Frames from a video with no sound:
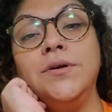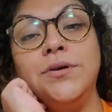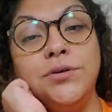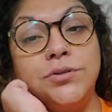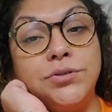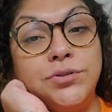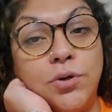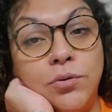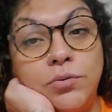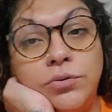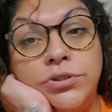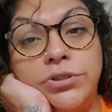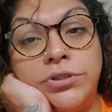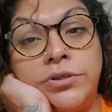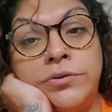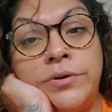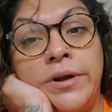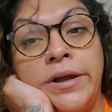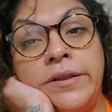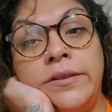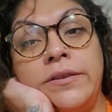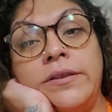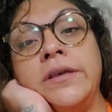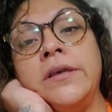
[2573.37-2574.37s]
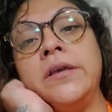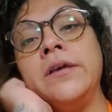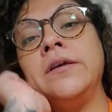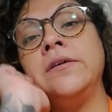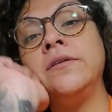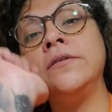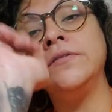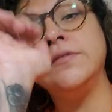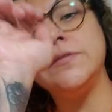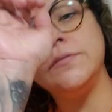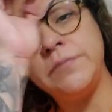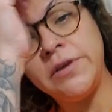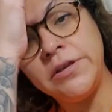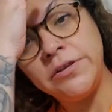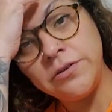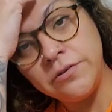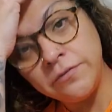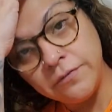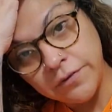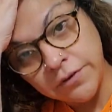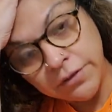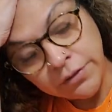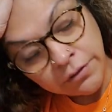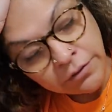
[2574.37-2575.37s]
told you the right things, made you
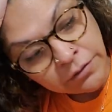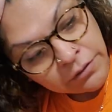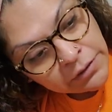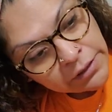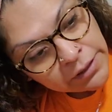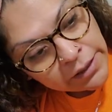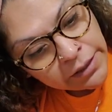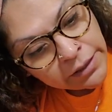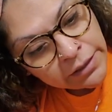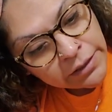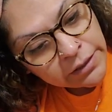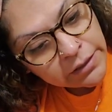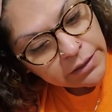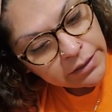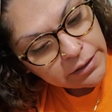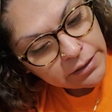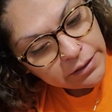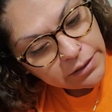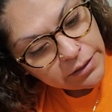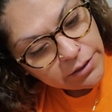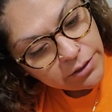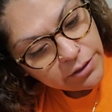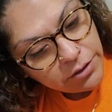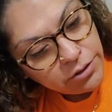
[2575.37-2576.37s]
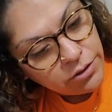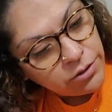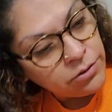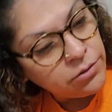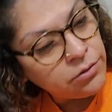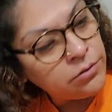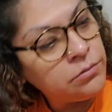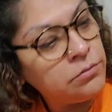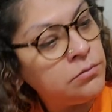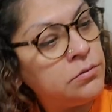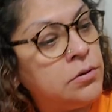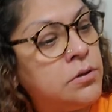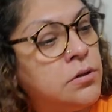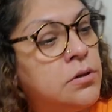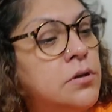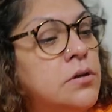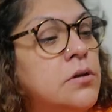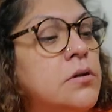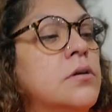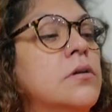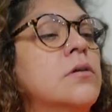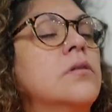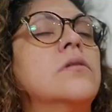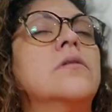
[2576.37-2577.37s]
feel like
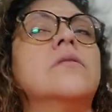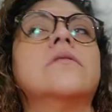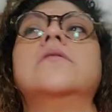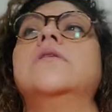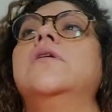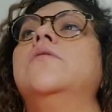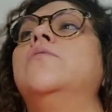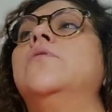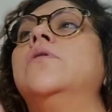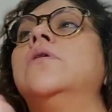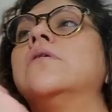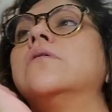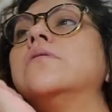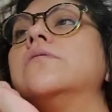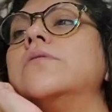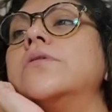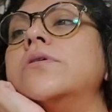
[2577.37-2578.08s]
they were